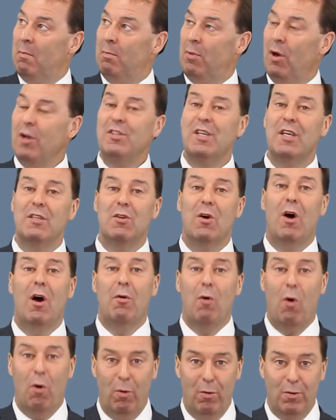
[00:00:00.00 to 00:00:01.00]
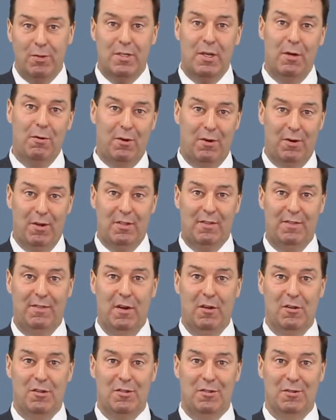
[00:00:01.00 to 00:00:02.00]
Projects are also
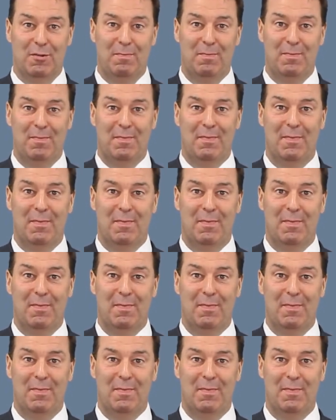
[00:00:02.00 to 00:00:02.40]
cross-functional.